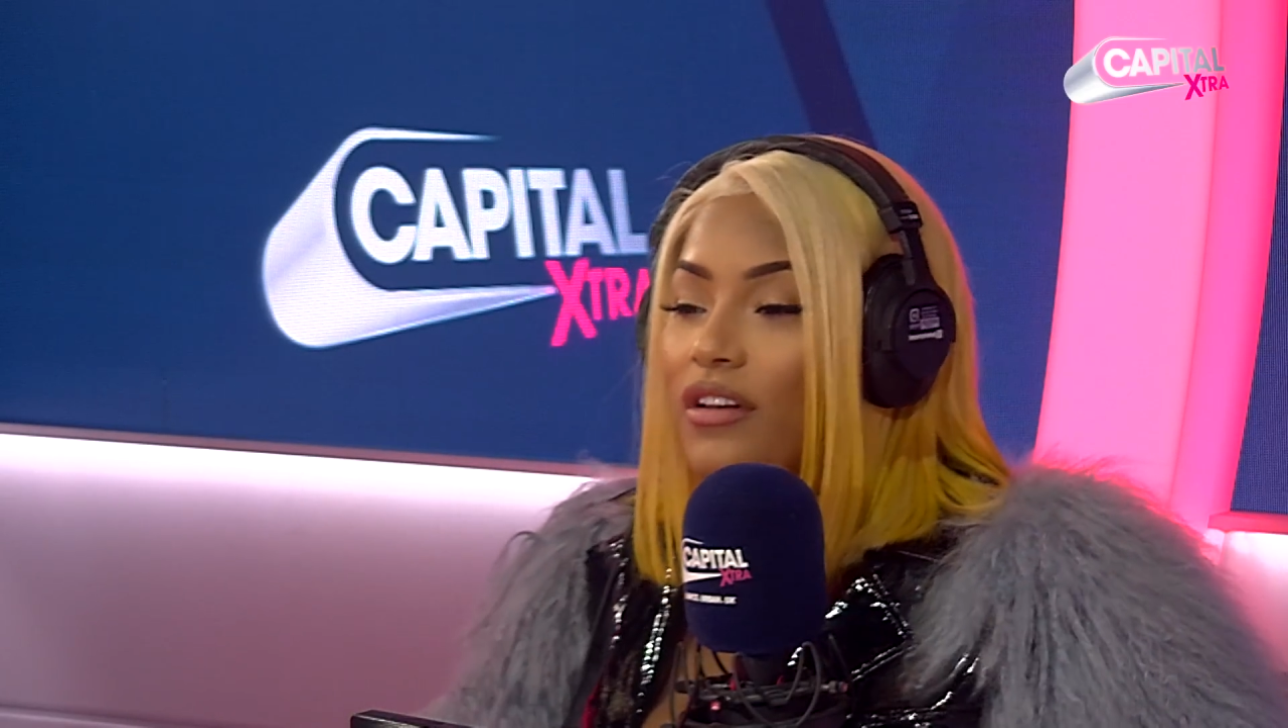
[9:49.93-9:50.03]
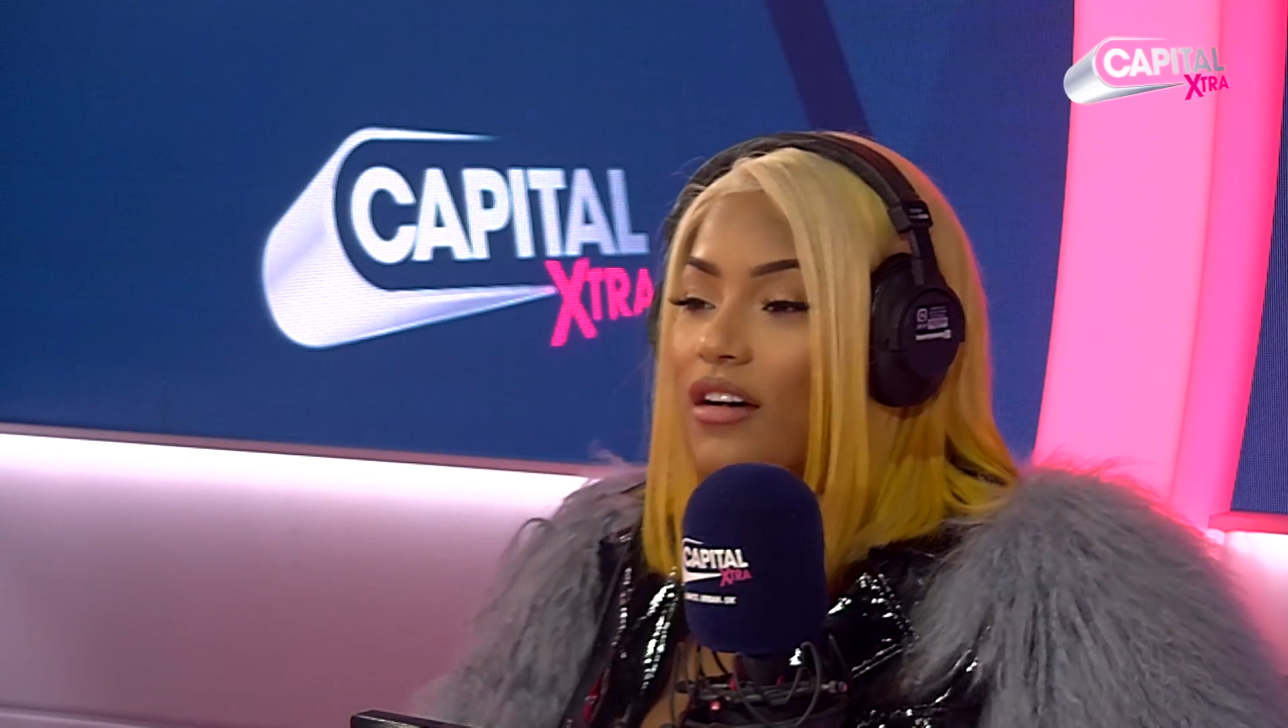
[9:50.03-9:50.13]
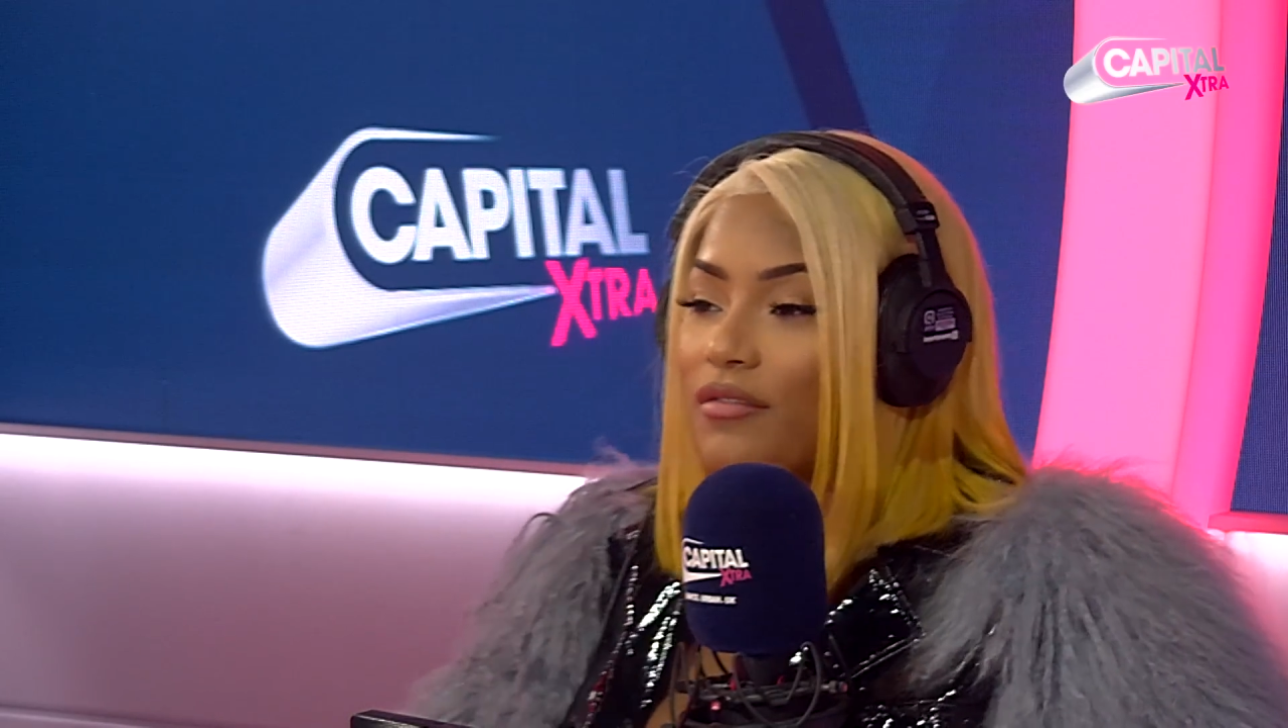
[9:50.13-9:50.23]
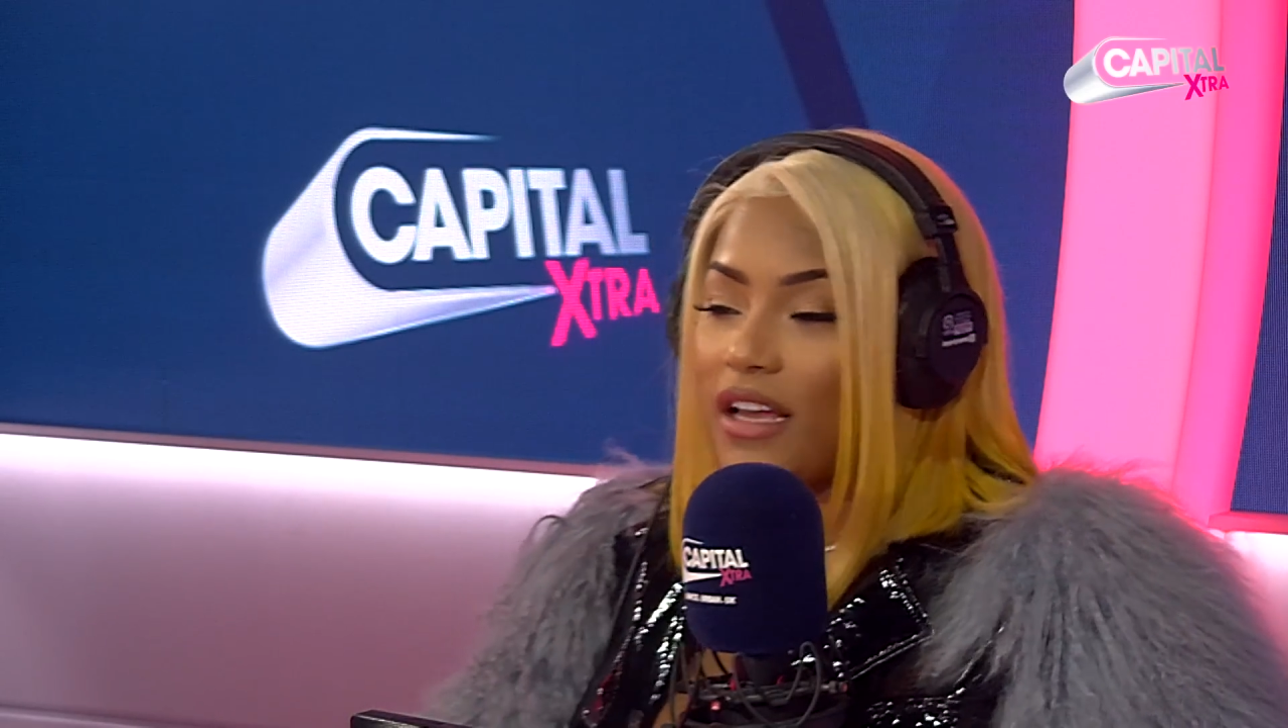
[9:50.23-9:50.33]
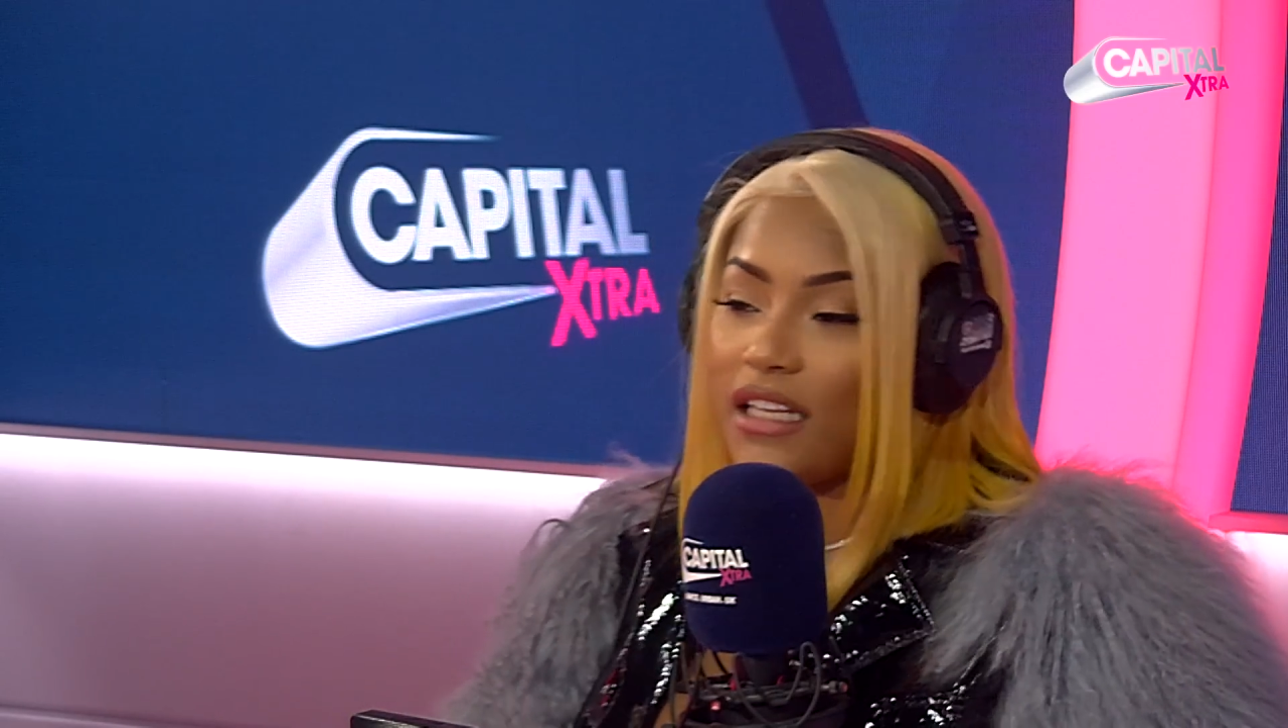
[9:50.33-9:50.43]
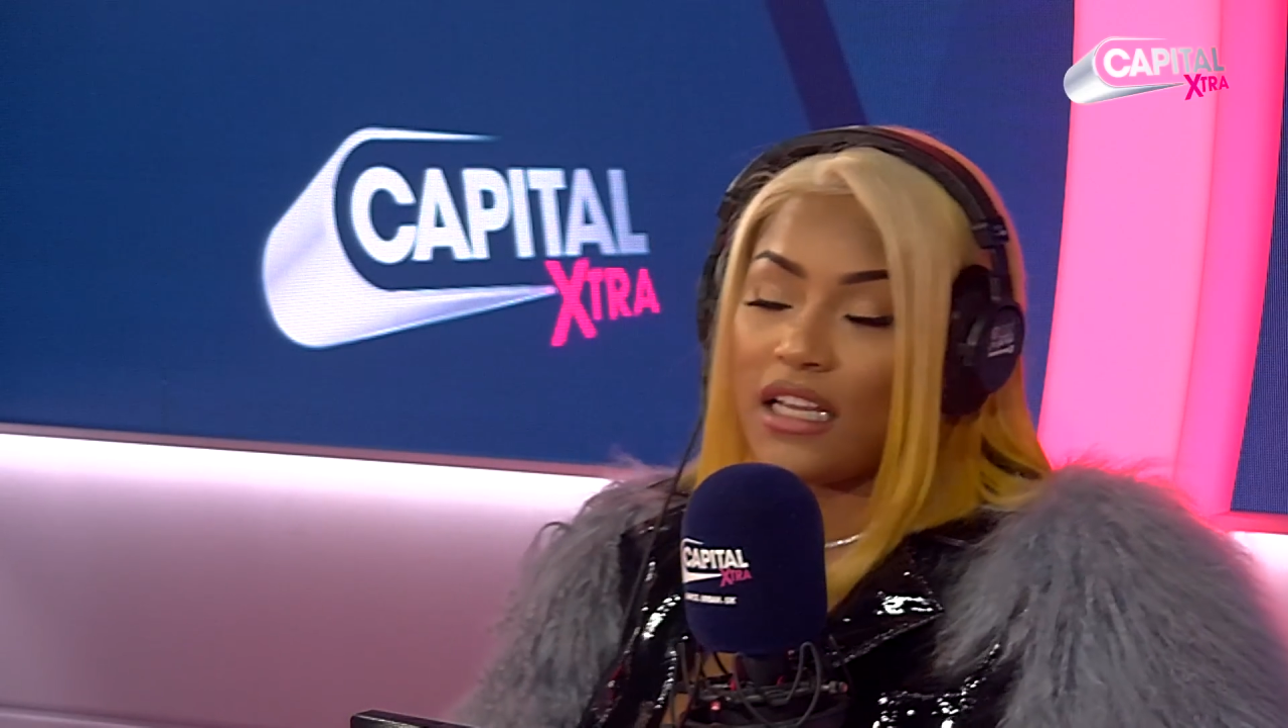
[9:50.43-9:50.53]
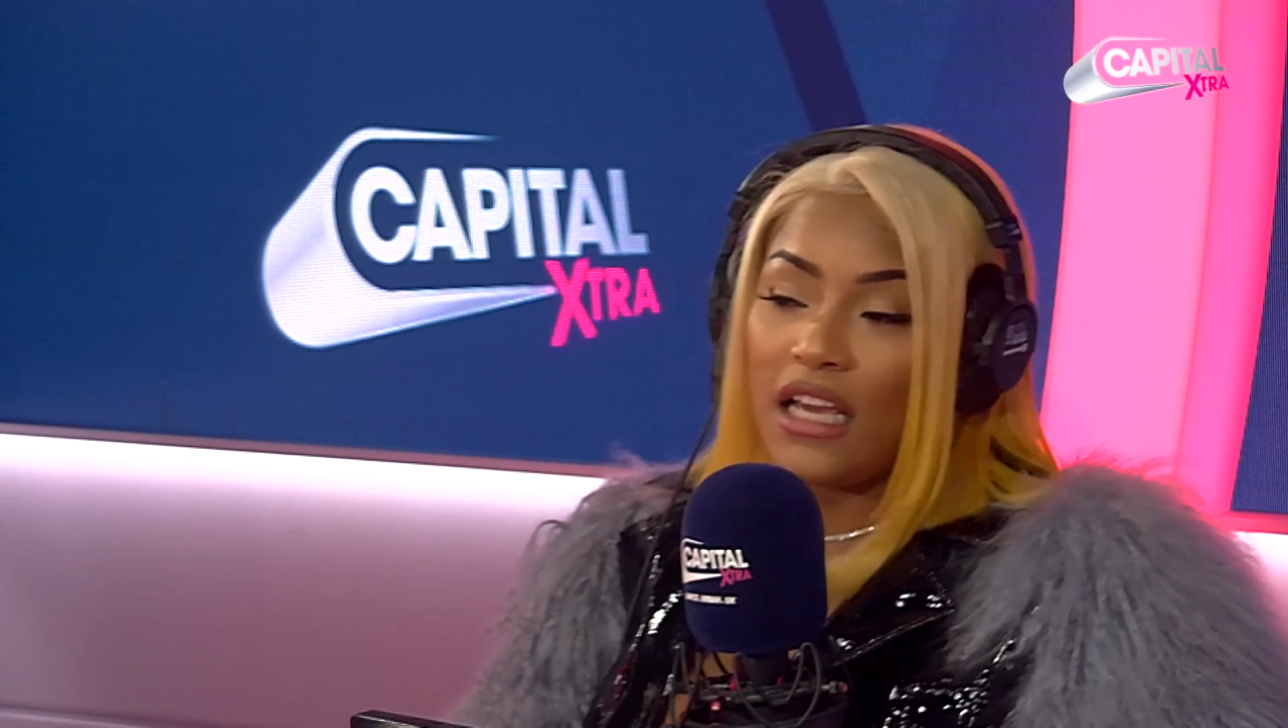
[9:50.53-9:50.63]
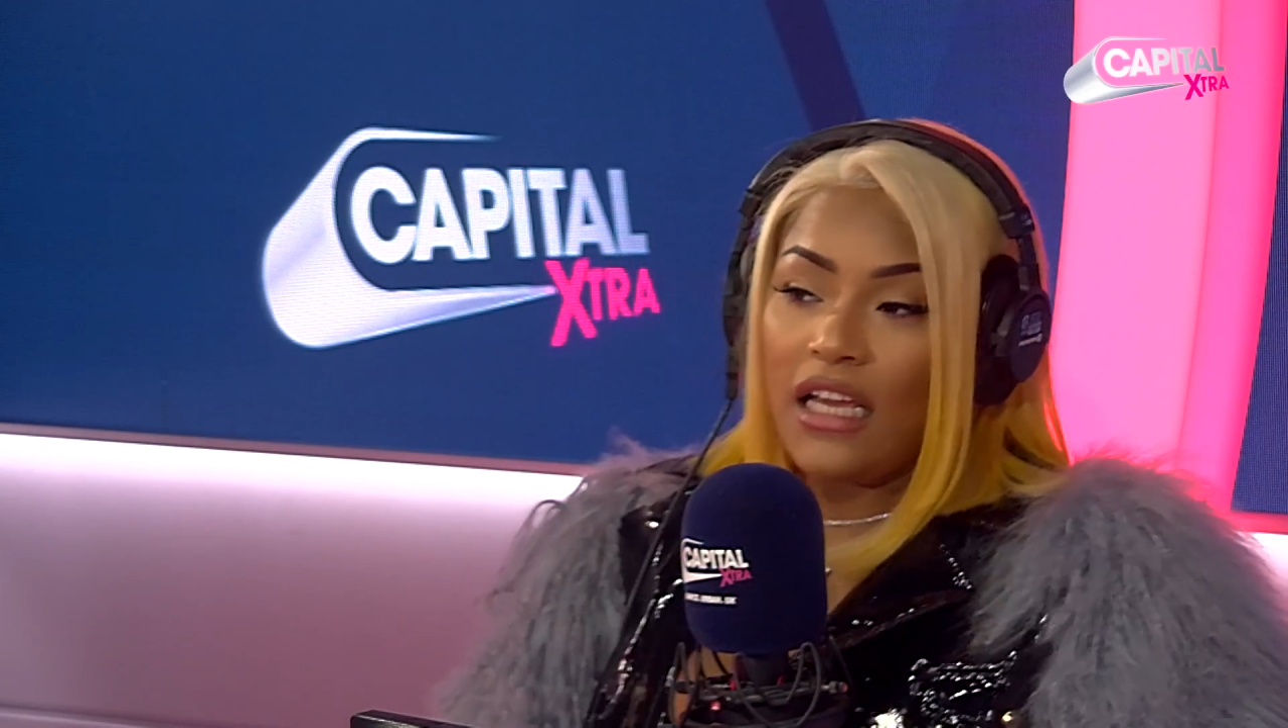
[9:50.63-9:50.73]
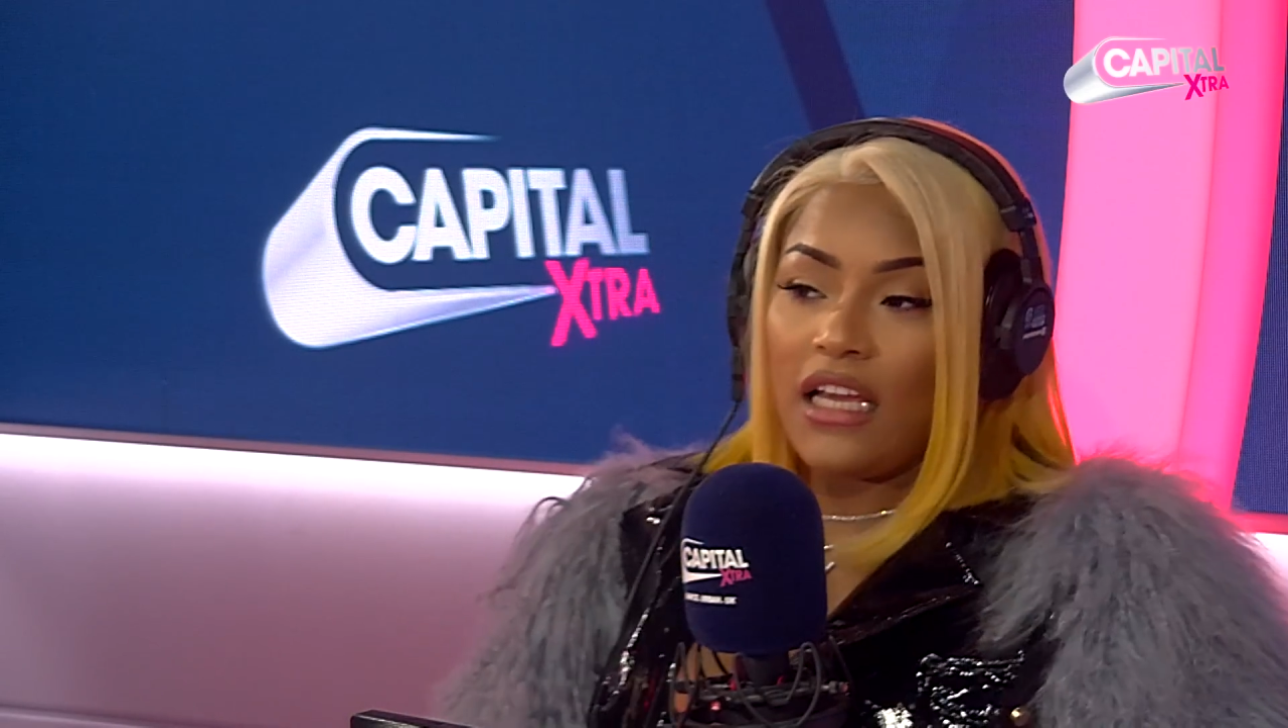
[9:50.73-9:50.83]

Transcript: love, and